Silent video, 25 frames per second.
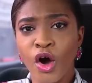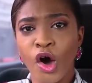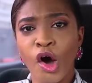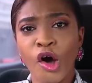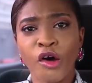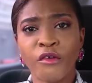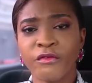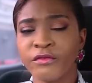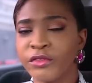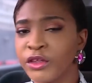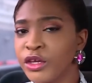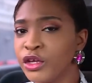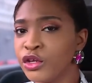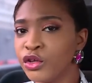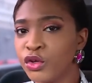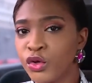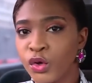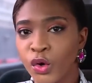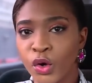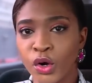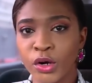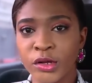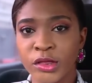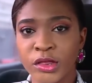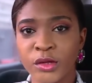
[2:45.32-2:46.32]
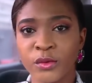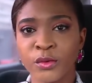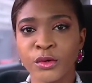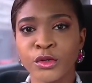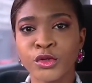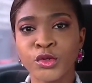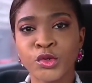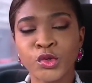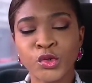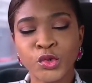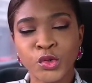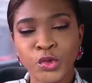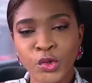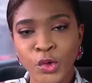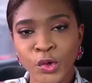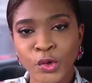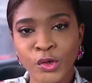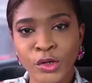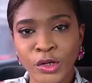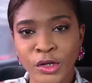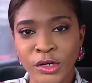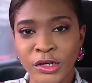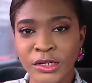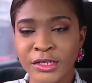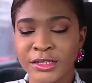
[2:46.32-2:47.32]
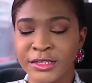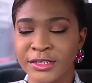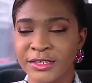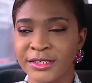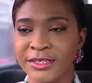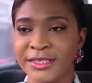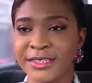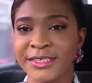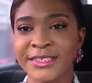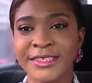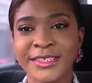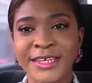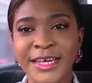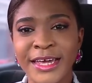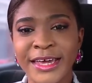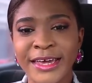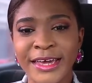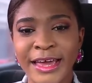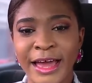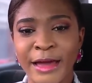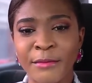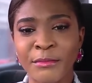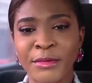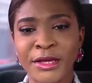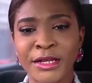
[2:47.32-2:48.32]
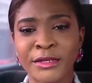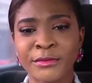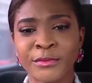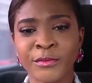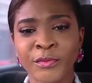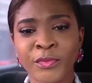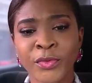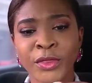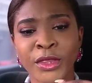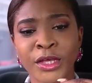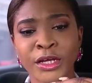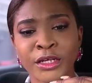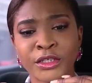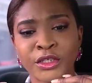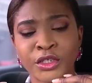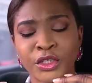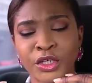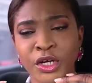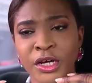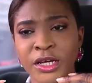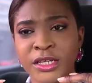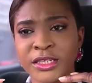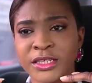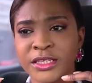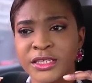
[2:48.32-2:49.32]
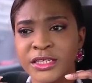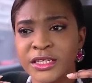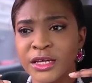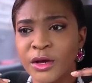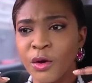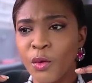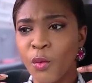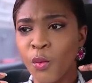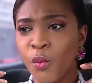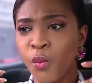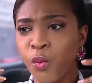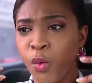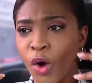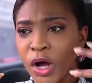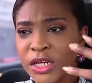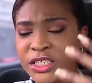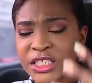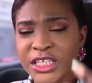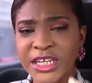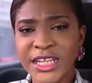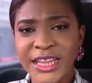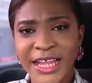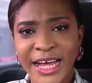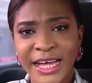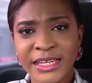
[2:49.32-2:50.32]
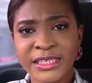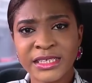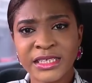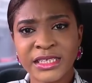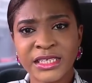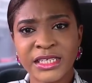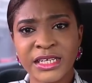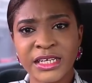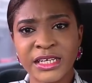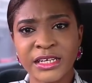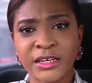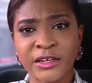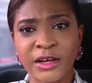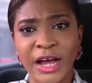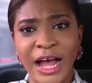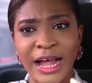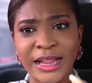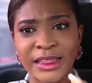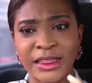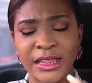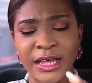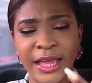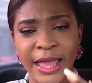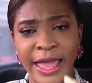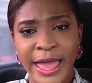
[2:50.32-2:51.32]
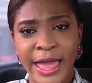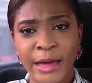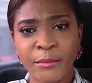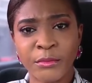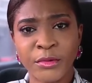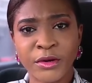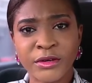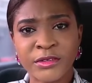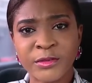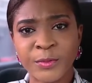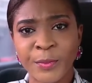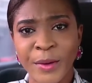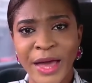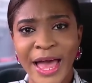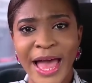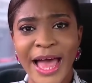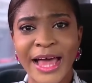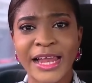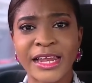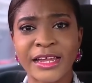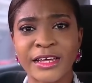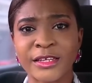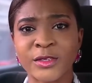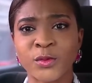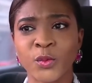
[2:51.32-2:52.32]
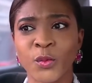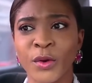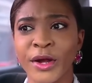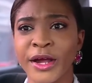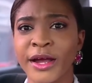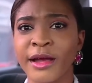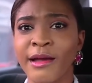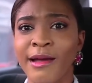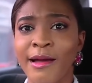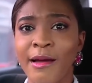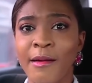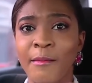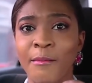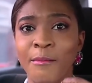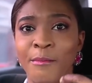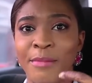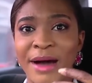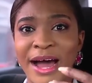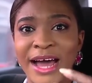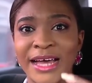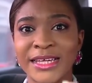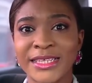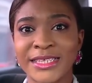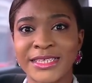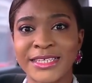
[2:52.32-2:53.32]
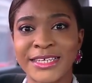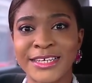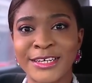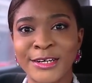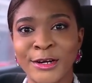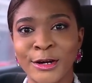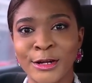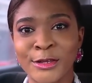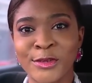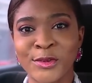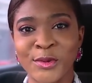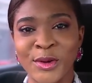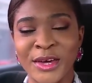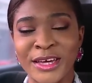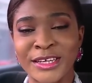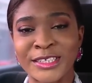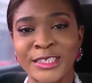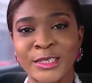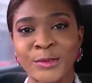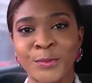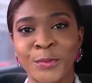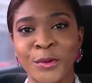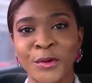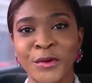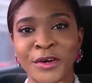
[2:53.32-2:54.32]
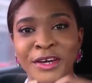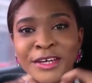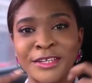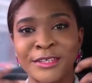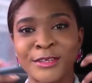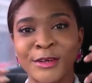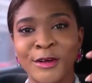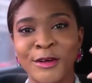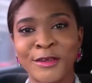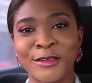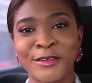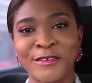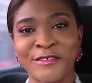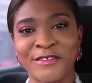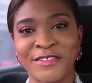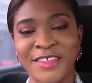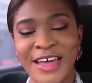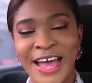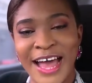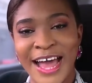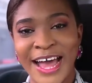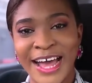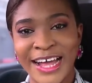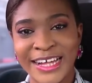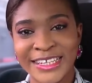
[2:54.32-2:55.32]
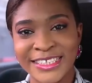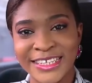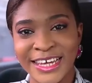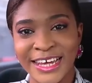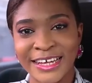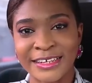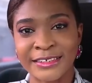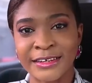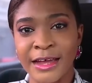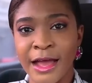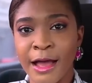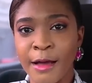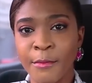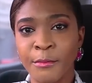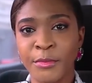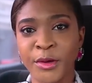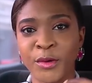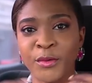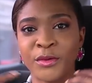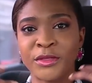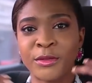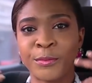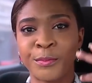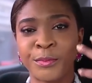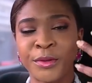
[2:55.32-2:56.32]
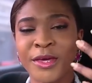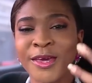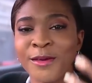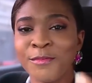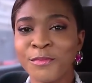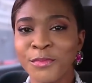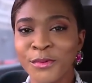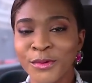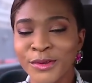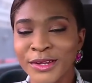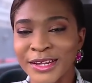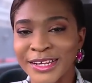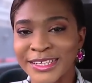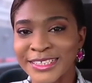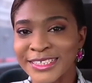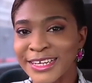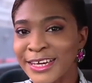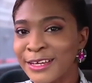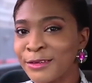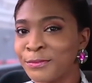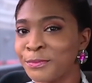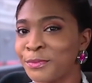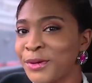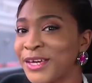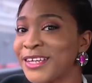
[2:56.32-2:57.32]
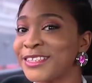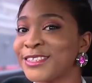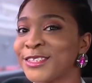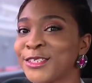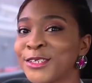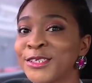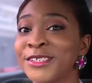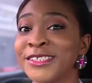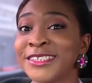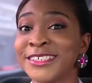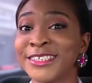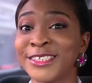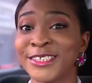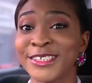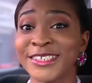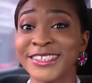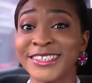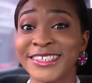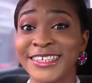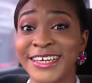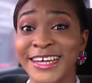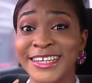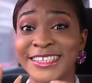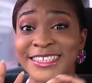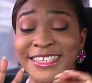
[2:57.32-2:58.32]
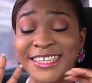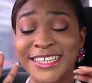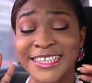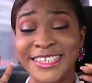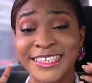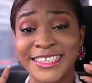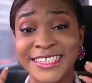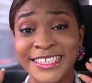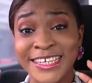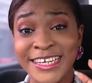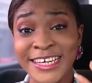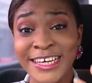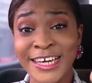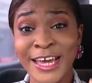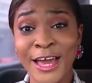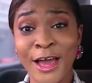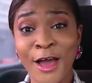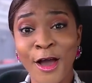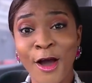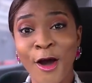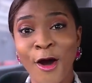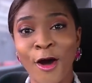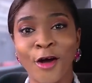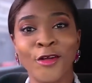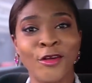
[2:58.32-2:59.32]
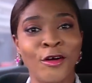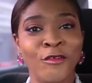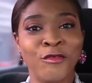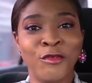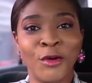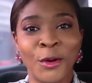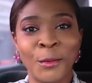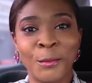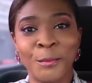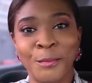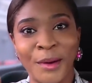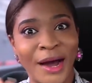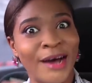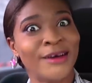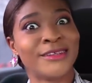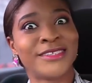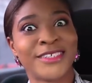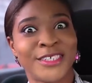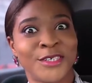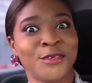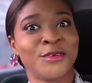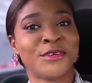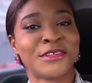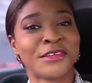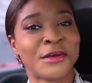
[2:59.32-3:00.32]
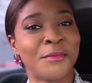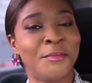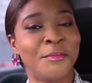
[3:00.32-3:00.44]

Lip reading: of the North. It was so good to see. I mean, just watching that scene at the Emir's Palace where Bassey got to experience all of that and be with the people and take pictures and just get to see all of what Bauchi was